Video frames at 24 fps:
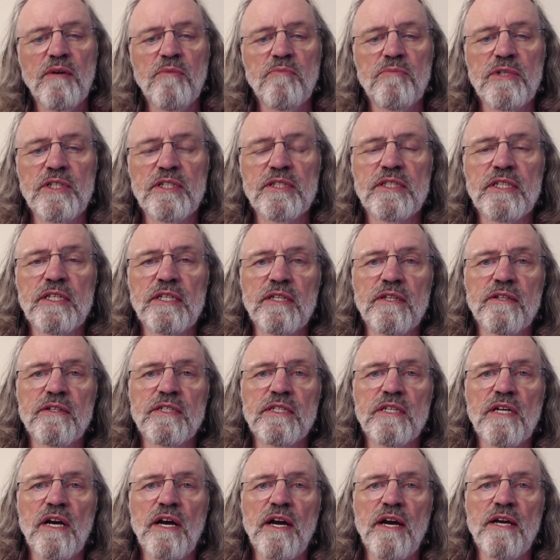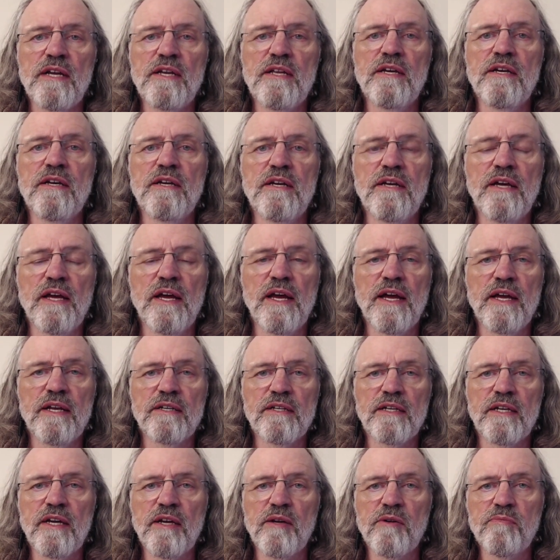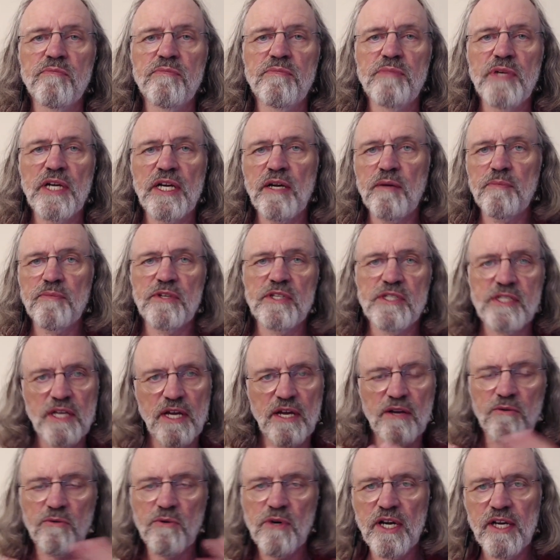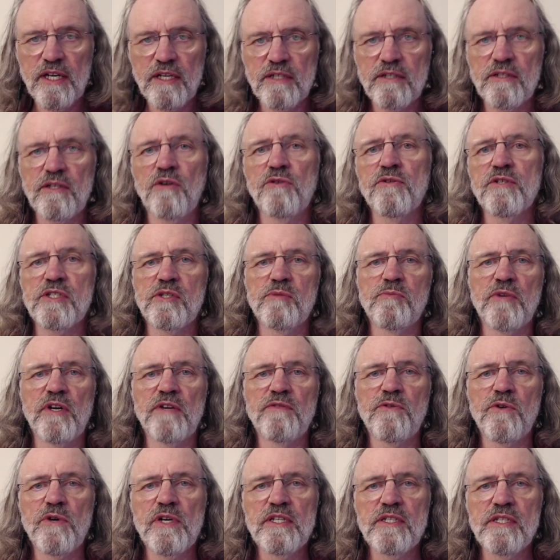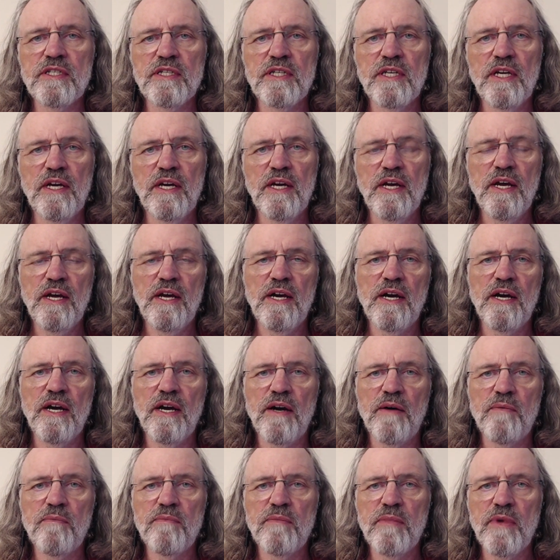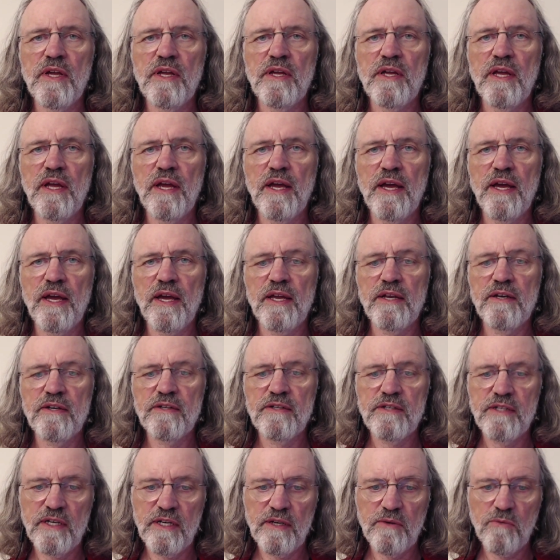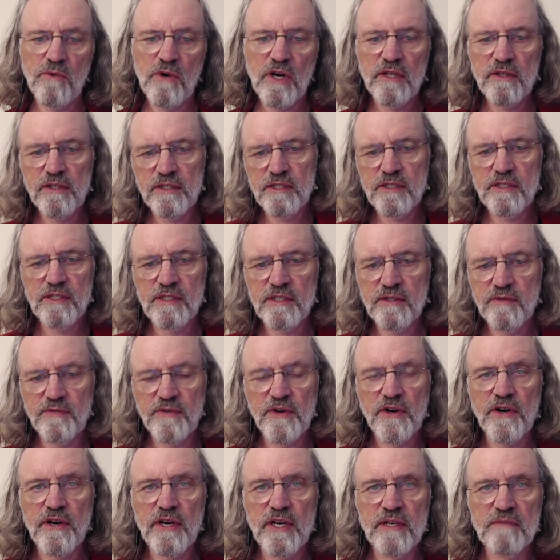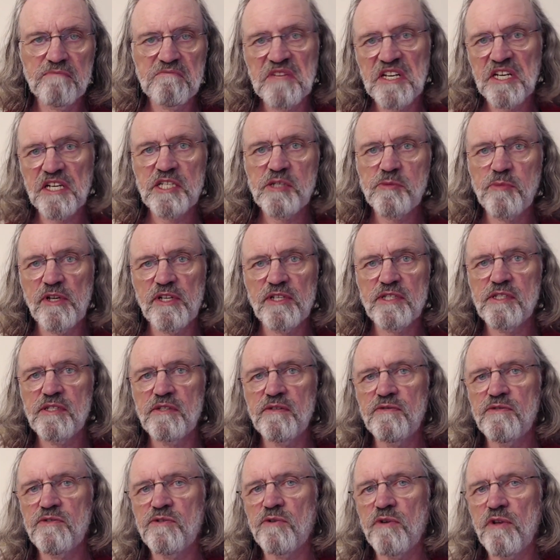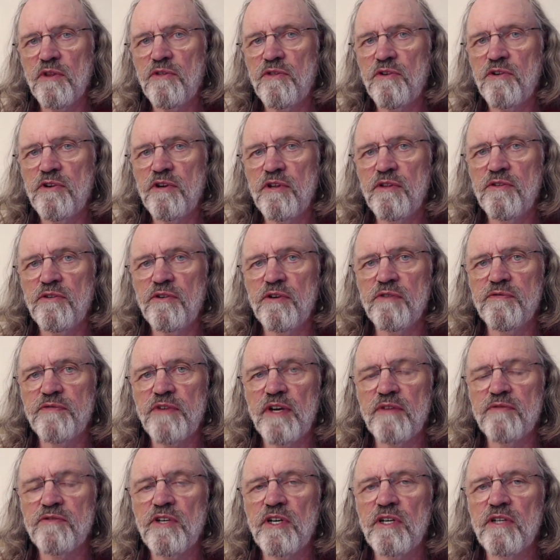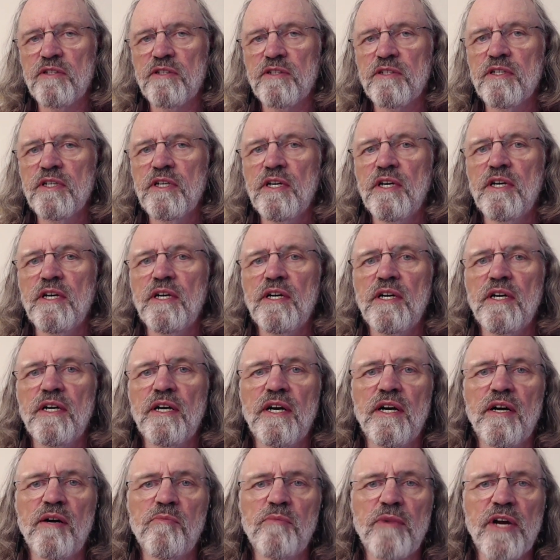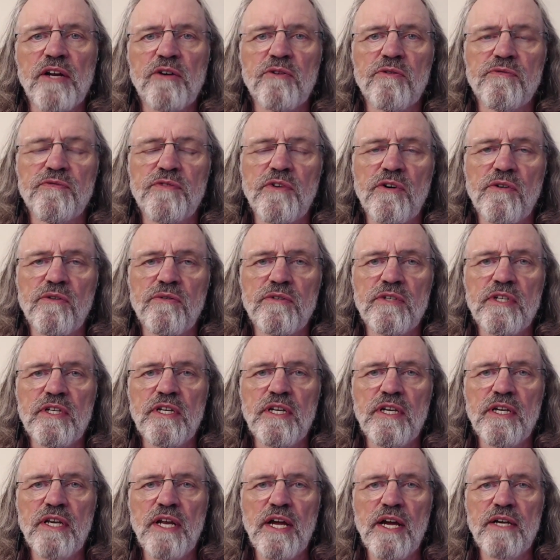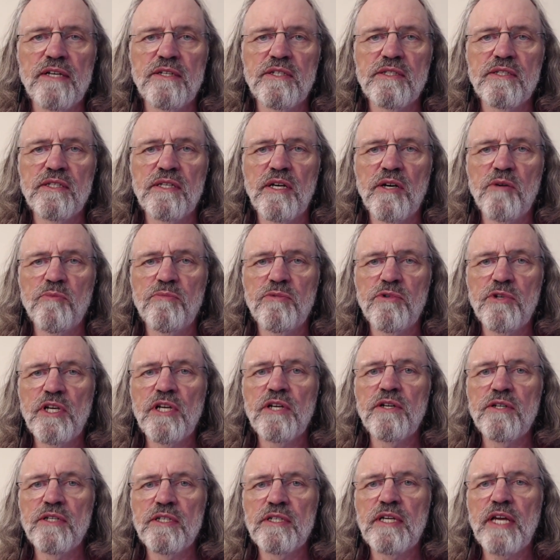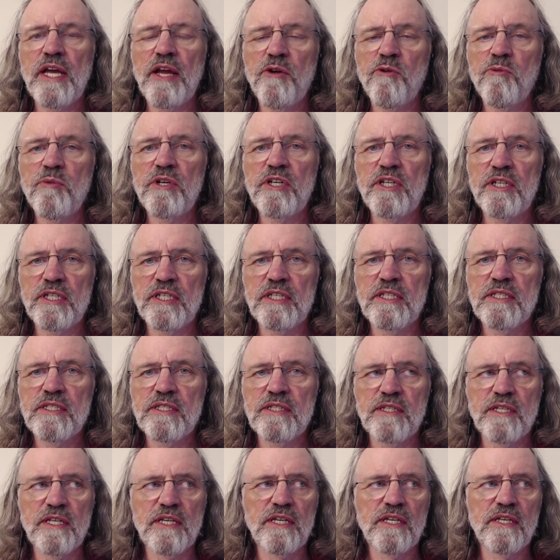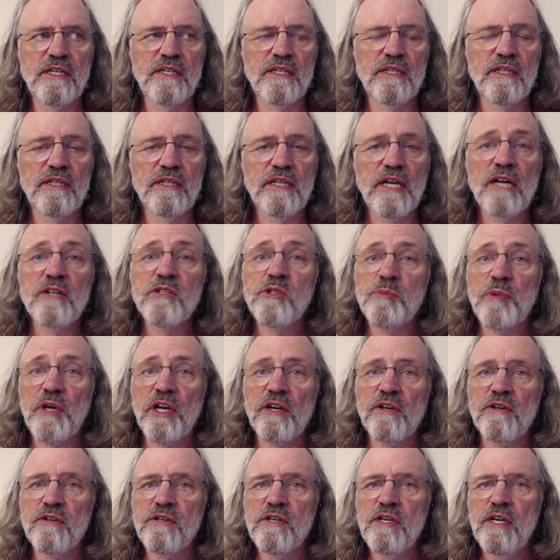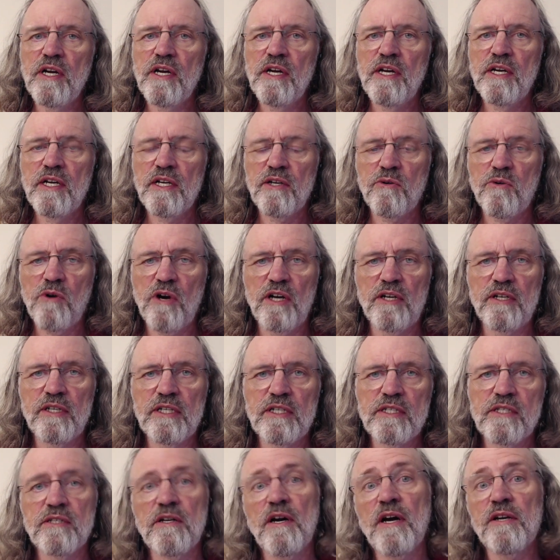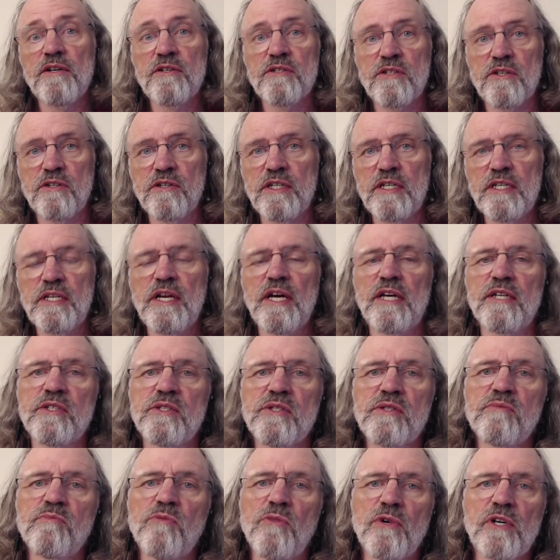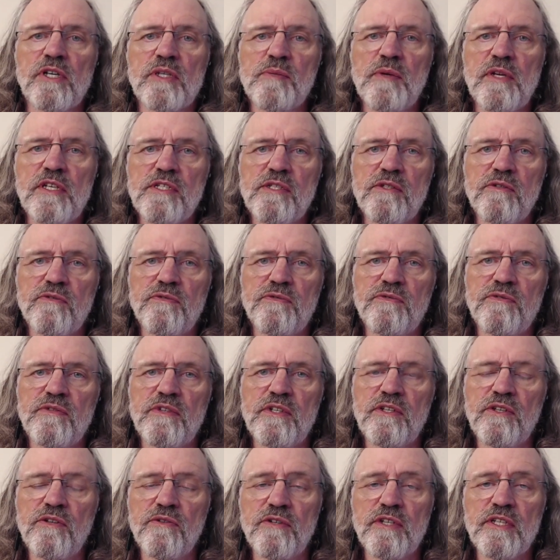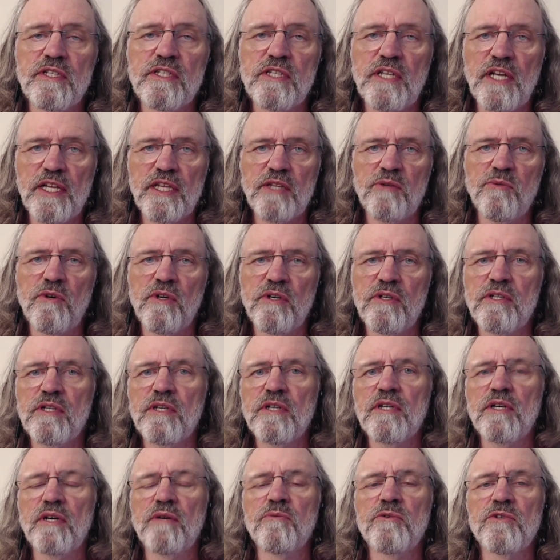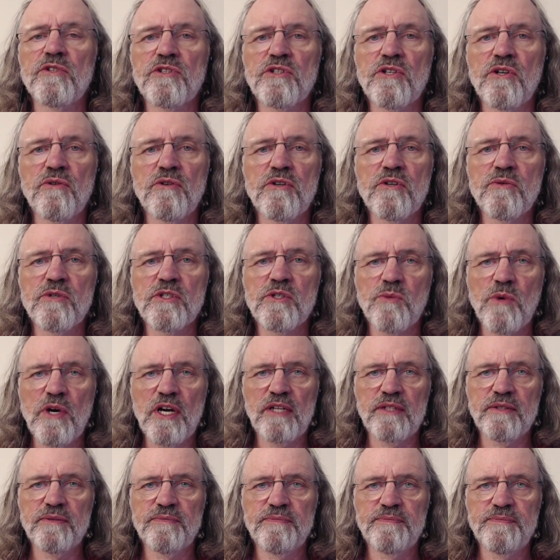built into the side, and can pick up the sound quite close to my voice. And while this is a very inexpensive, sort of $30, $35 microphone, it has pretty good capabilities. The loudspeaker quality is not as good as more expensive units like the one we'll show you as well.